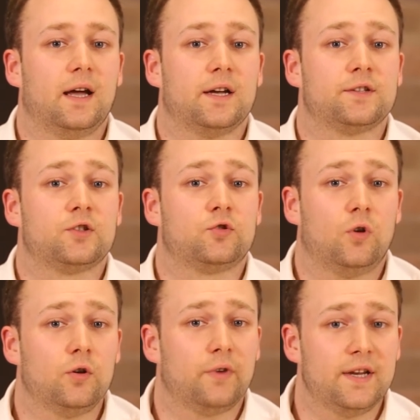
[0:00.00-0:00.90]
are
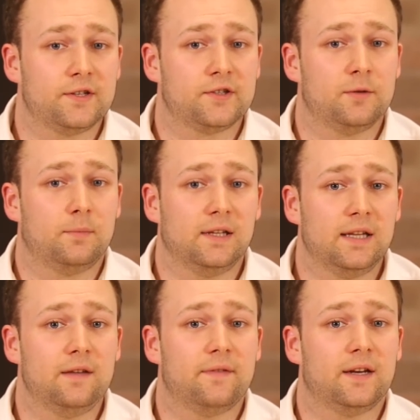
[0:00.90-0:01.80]
strong reasons to believe